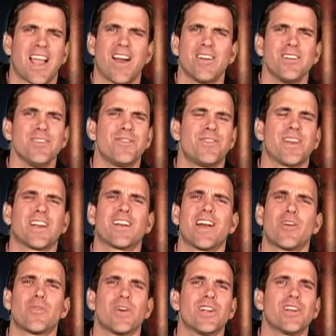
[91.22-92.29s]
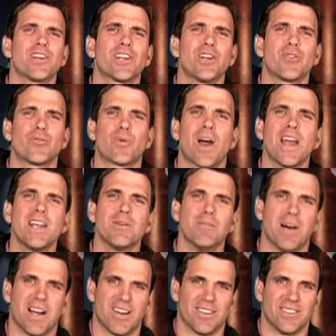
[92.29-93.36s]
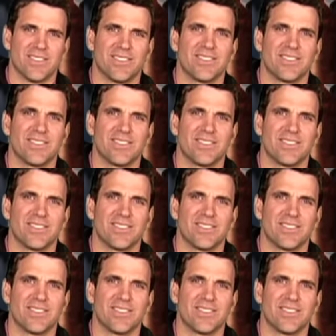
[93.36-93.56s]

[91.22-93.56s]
How do you figure out what you're going to write about?